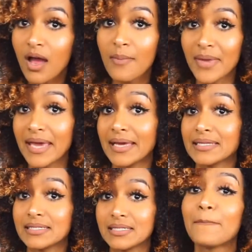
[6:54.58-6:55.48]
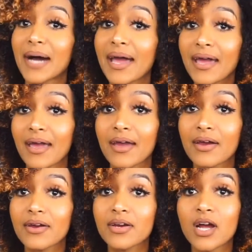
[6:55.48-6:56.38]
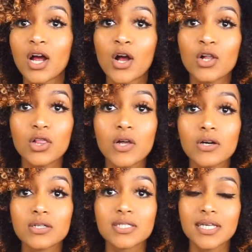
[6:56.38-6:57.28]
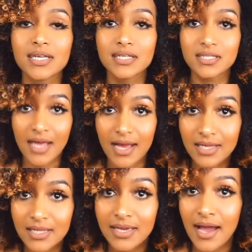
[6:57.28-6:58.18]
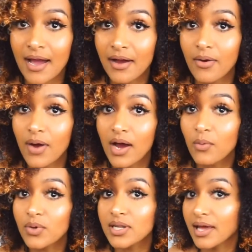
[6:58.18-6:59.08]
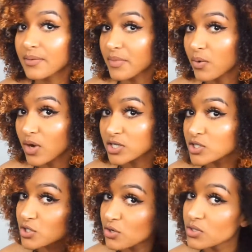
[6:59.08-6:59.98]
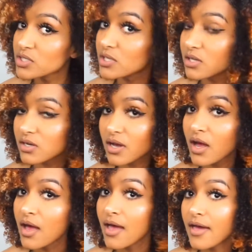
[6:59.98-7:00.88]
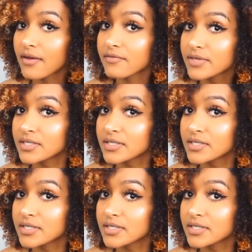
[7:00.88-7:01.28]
man, my hair looks exactly how I would like my wash and go to look every